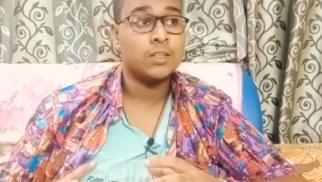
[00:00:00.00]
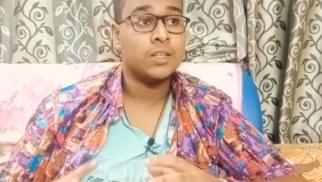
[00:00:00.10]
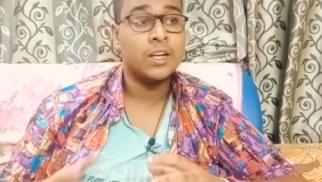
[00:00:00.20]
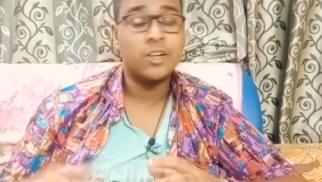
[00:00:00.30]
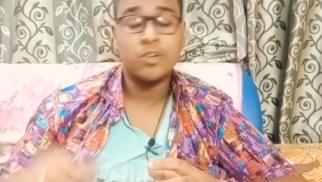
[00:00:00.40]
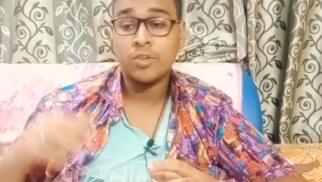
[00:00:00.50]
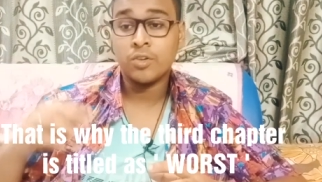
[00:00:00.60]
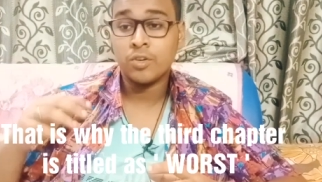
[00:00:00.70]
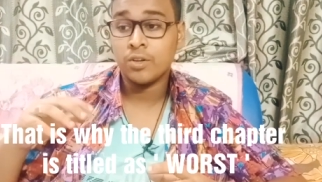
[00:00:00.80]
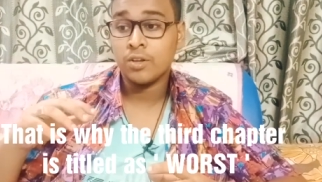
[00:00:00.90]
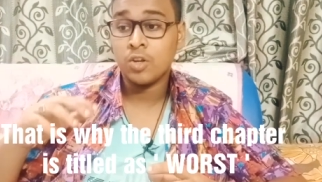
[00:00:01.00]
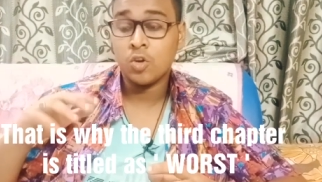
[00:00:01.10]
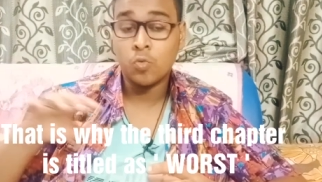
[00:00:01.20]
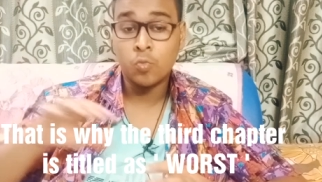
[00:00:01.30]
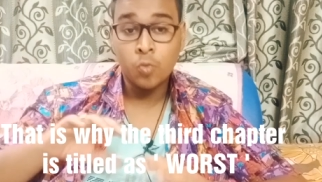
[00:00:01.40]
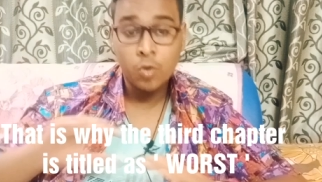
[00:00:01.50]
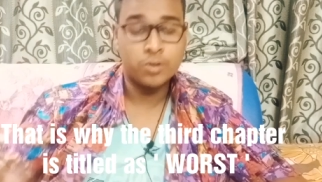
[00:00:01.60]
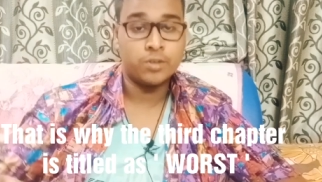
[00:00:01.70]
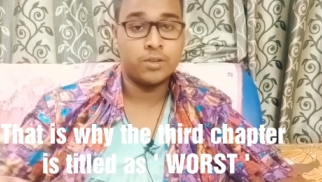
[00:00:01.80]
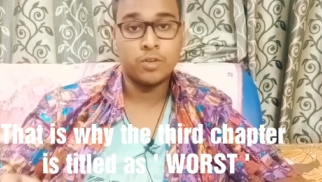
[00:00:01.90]
gets
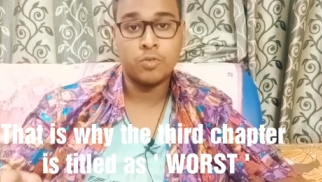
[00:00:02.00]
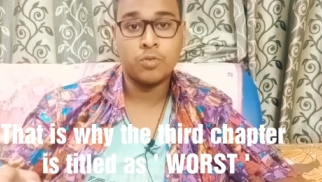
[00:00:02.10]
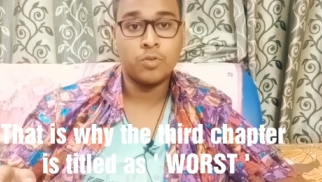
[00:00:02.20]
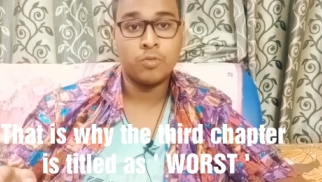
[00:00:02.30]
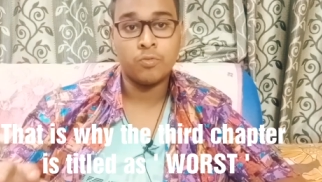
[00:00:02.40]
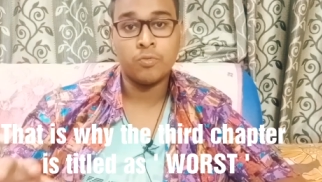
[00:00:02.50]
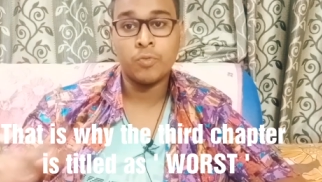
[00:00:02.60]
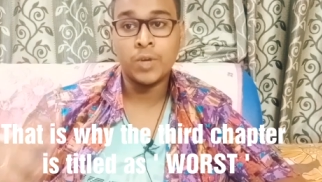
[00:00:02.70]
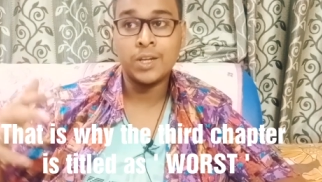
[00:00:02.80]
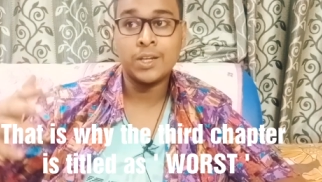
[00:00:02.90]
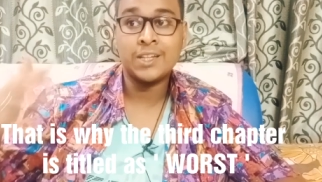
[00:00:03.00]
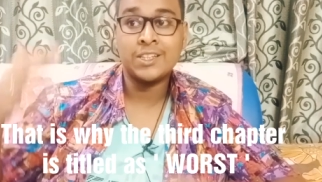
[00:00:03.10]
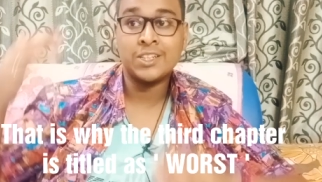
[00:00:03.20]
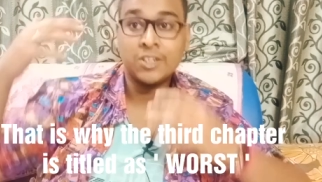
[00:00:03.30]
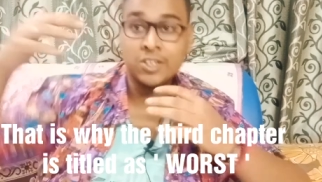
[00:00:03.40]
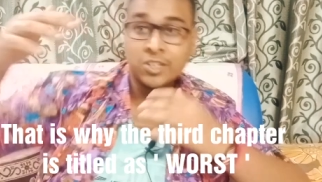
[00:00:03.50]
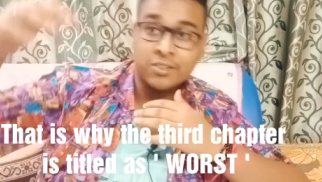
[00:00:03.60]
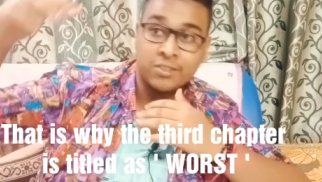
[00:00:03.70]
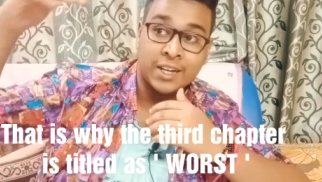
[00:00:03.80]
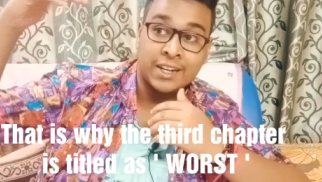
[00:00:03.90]
worst when it
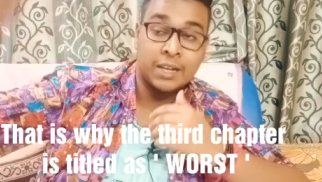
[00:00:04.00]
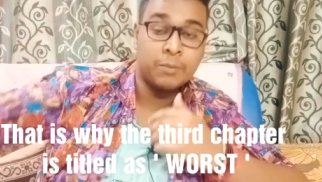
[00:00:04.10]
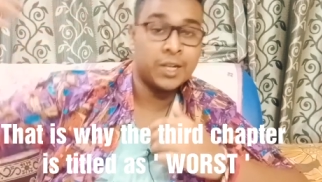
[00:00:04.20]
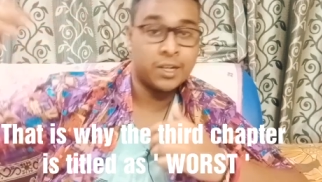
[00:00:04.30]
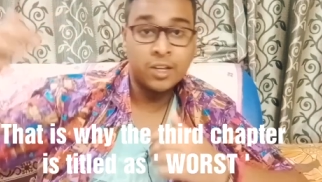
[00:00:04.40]
reaches that limit.